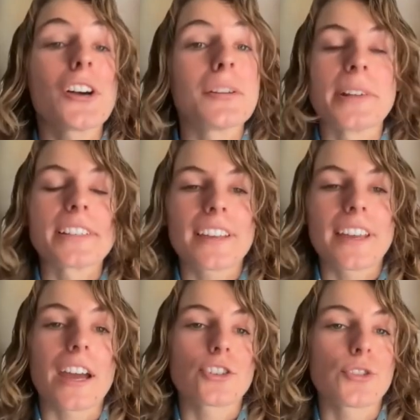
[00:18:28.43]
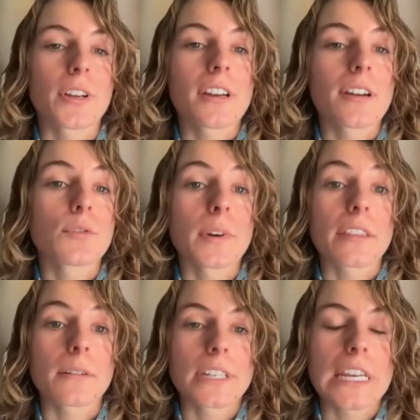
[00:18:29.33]
Chelyabinsk asteroid of
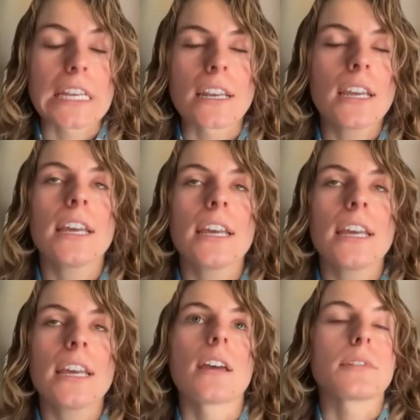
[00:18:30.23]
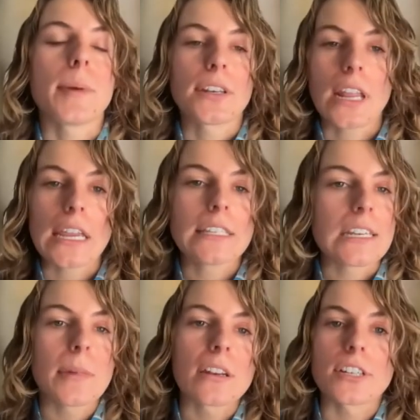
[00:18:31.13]
2013, that was about an
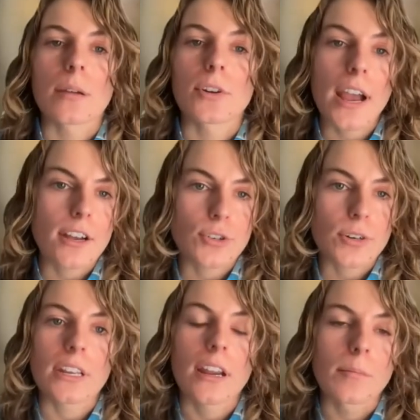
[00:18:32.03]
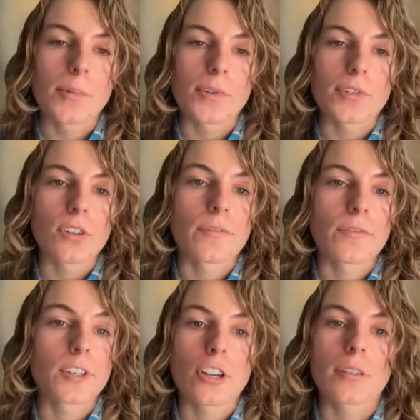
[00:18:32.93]
18-meter diameter asteroid that airburst over
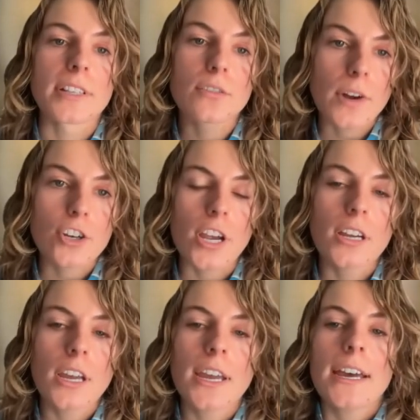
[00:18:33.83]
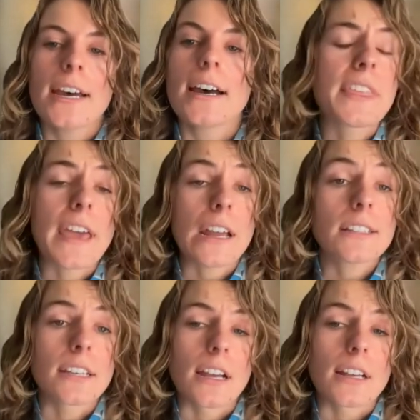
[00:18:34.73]
Chelyabinsk, Russia. Something
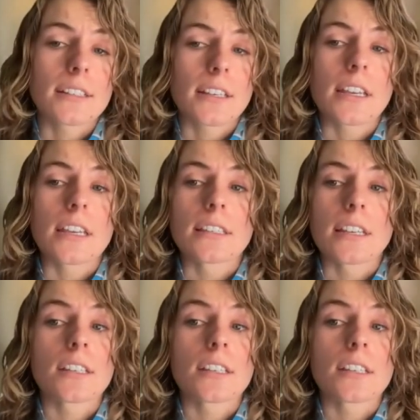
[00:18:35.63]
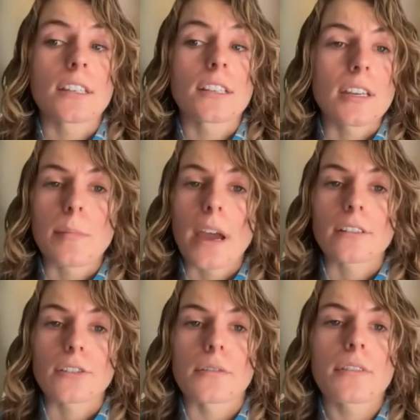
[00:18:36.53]
that size is expected to
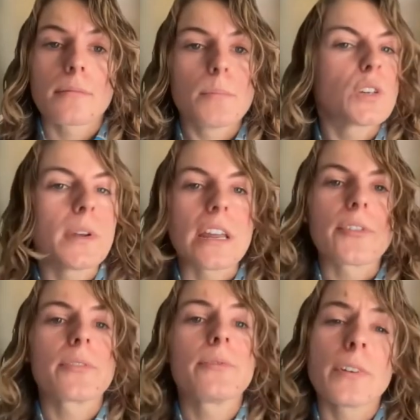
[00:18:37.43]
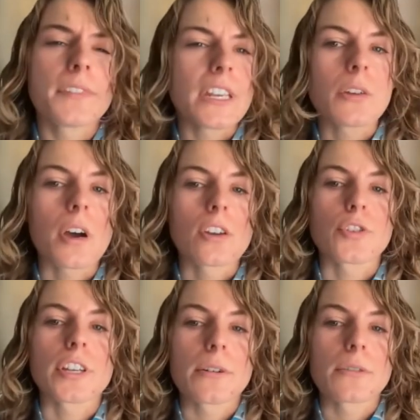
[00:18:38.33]
impact Earth between every 50 to
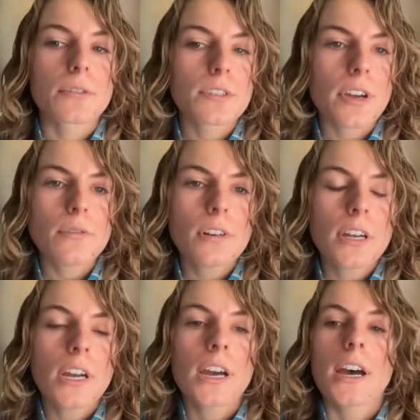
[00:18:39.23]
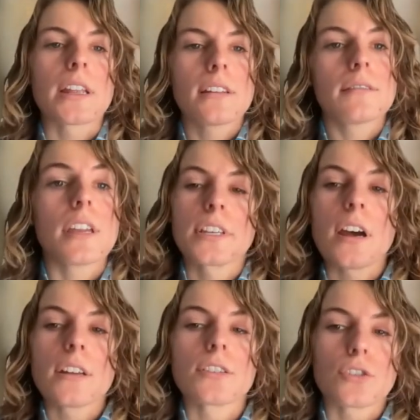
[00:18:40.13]
100 years or so. But of course,
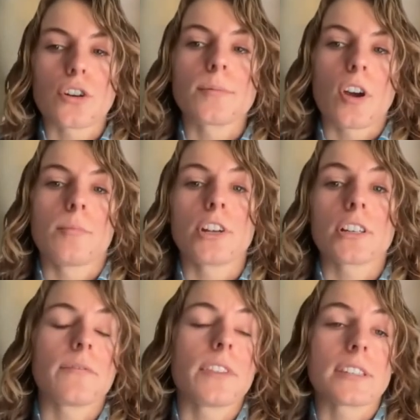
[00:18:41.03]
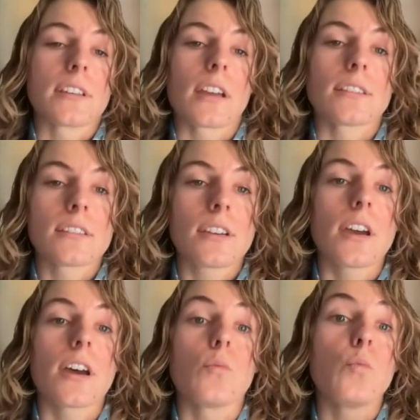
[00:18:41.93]
an undisturbed object of this size
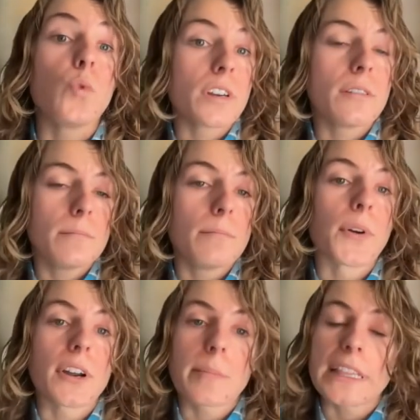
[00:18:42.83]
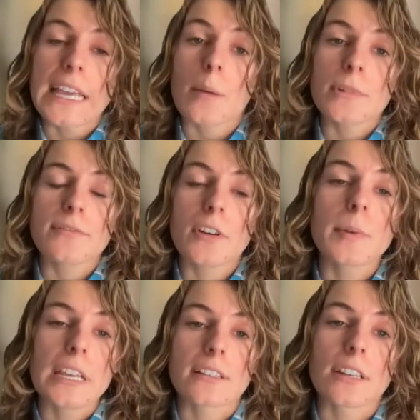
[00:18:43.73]
would burn up in the
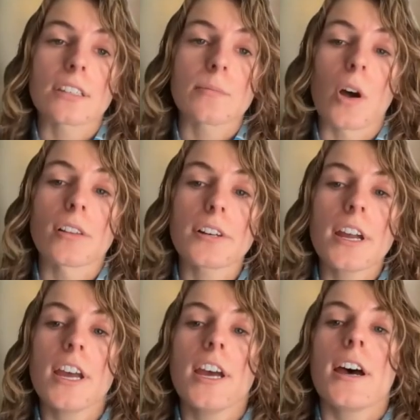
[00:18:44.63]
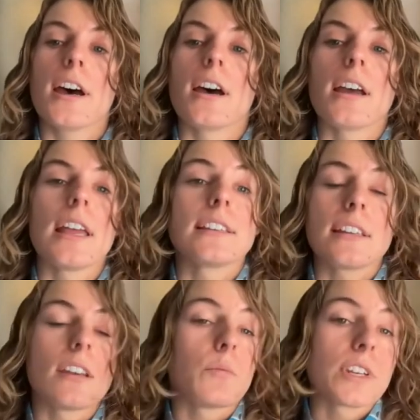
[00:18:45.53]
atmosphere because it is smaller,
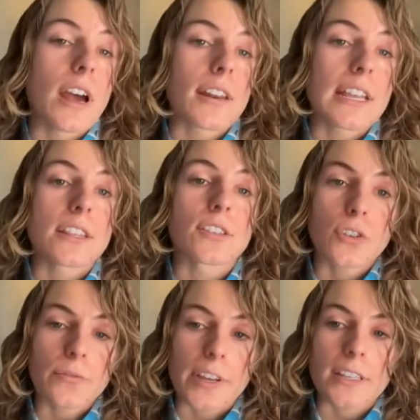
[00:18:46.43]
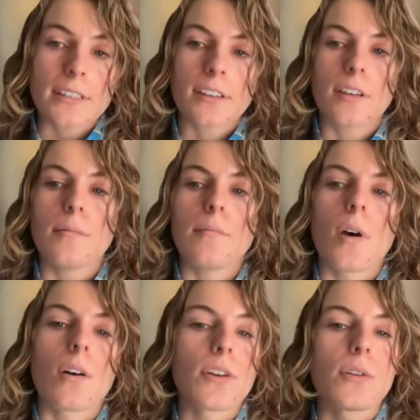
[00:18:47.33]
and it would not hit the surface,
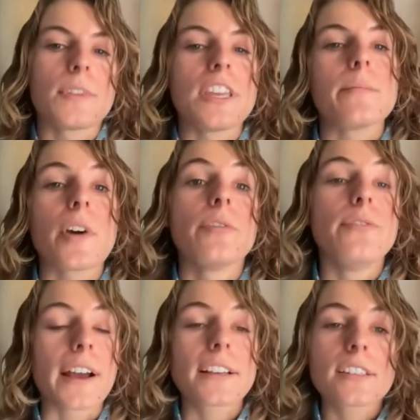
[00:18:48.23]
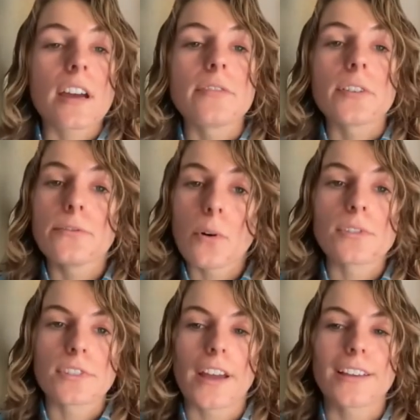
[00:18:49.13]
although the effects of a
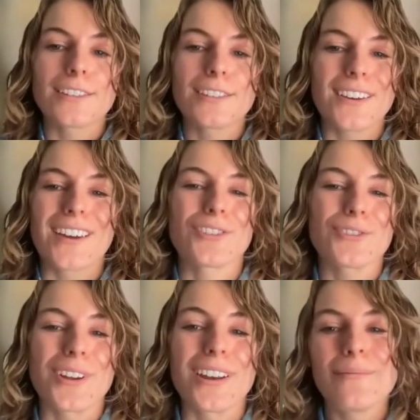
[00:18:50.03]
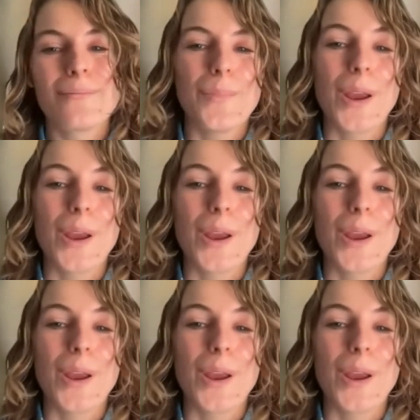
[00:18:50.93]
full-sized asteroid